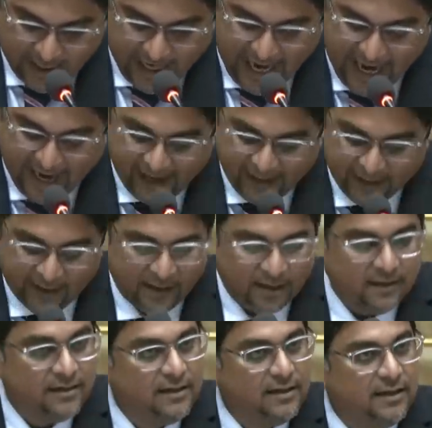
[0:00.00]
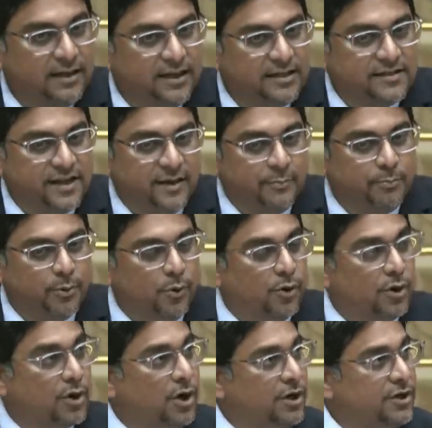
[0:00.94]
Guyana is a
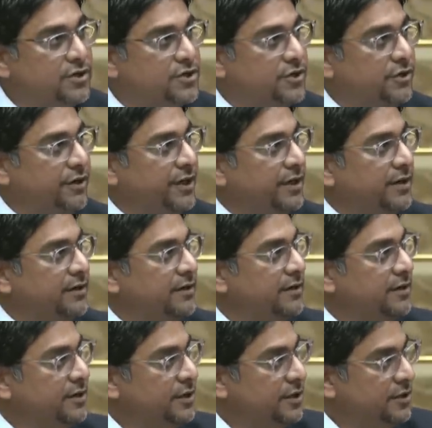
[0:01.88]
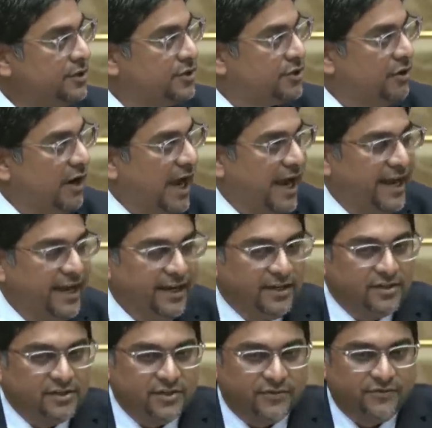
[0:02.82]
poor country,
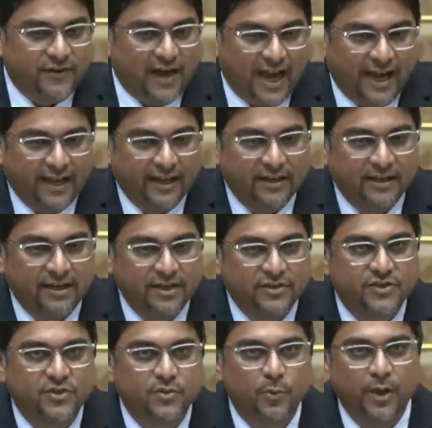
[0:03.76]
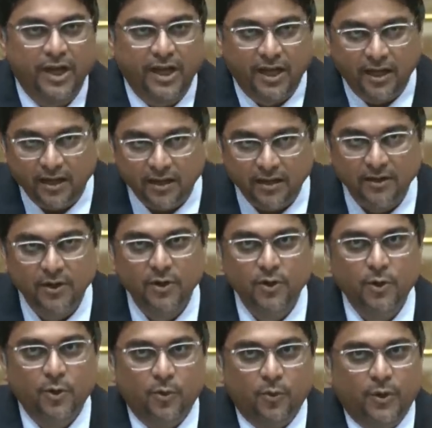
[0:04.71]
trying to find its way
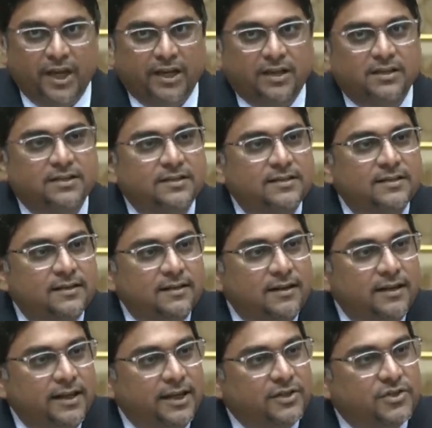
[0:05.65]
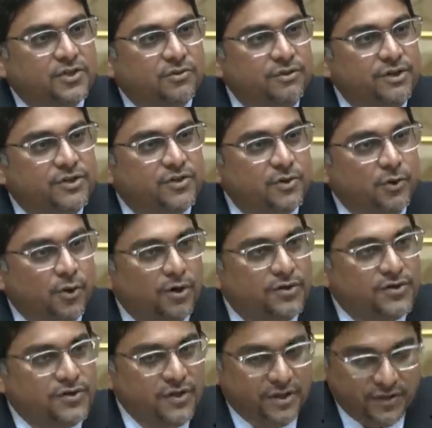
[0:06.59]
with its
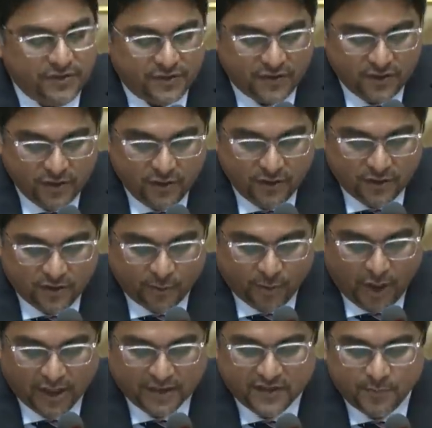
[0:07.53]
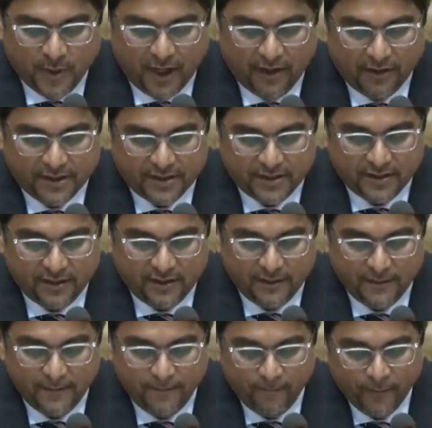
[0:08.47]
resources to prosperity.
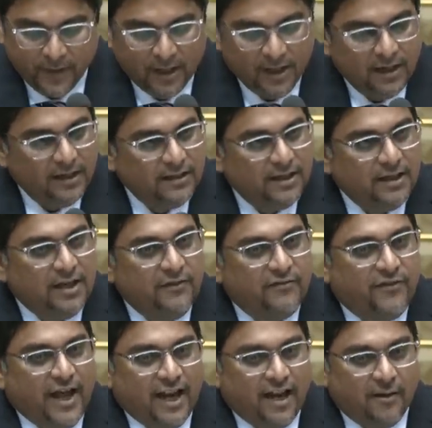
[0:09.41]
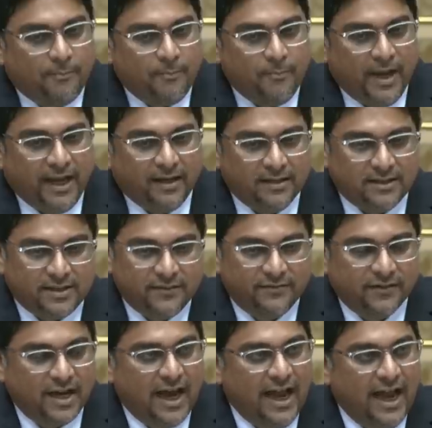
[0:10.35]
The development
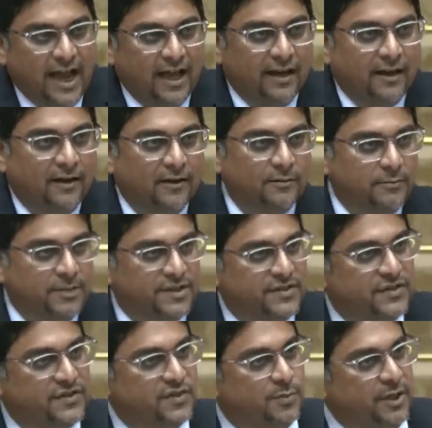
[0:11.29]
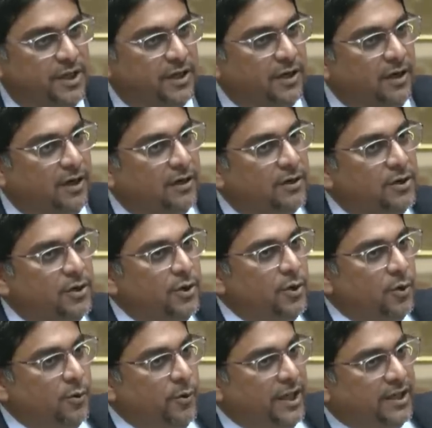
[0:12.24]
of Guyana, Mr. Speaker,
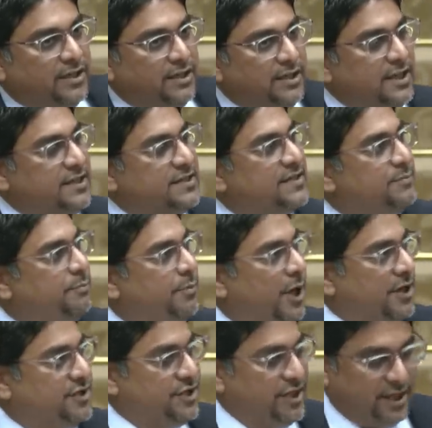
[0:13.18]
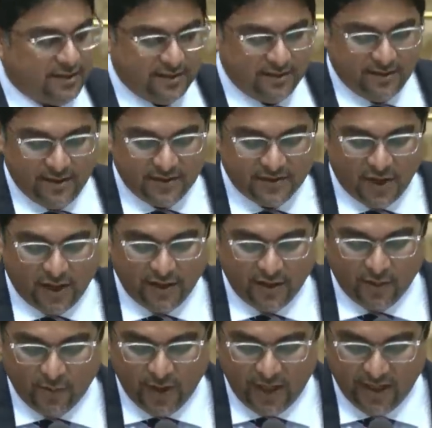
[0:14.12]
with this budget is
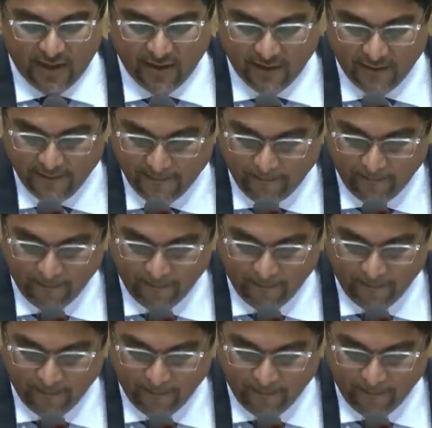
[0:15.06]
underway.